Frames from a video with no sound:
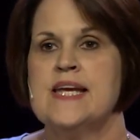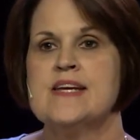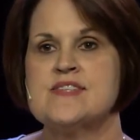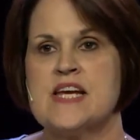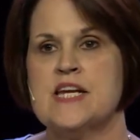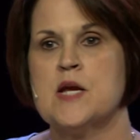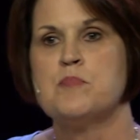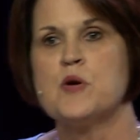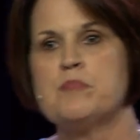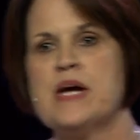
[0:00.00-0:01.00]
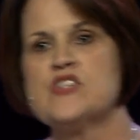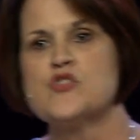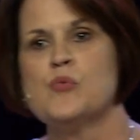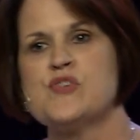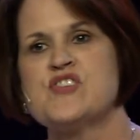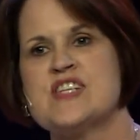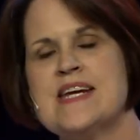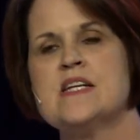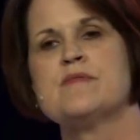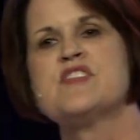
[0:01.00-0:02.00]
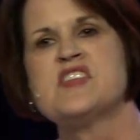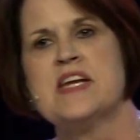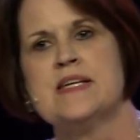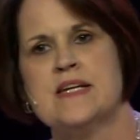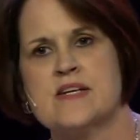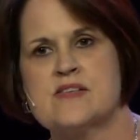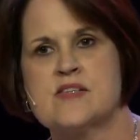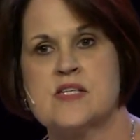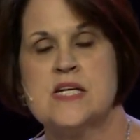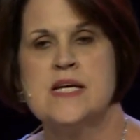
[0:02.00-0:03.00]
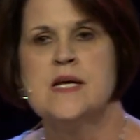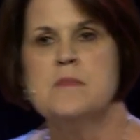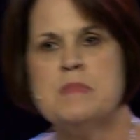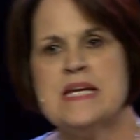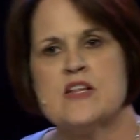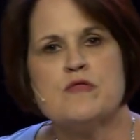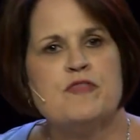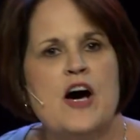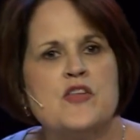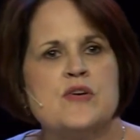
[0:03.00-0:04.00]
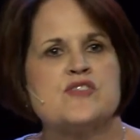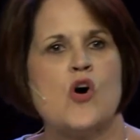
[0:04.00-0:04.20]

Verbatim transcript: is in a perpetual state of sentness, meaning the Father is